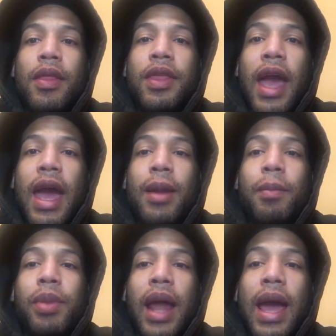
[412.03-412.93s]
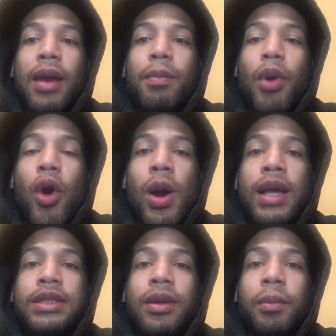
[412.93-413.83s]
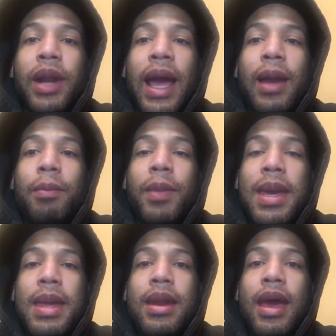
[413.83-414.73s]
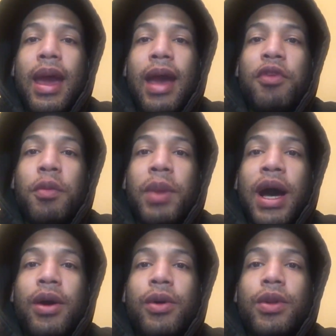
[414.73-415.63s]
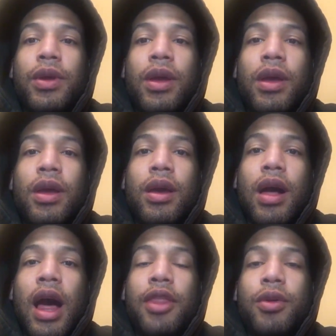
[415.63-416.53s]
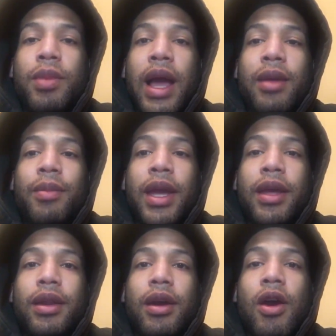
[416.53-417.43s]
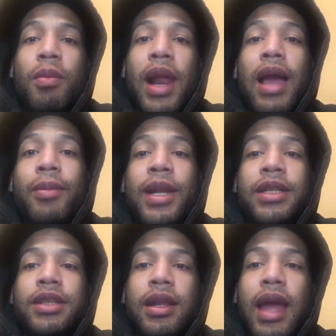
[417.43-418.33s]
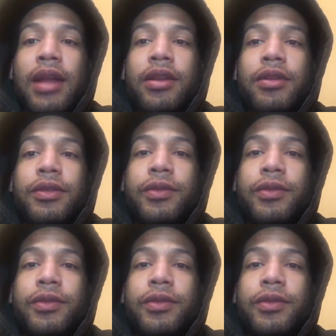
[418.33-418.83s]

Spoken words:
that black boys and black men have about other black men or black men as a collective.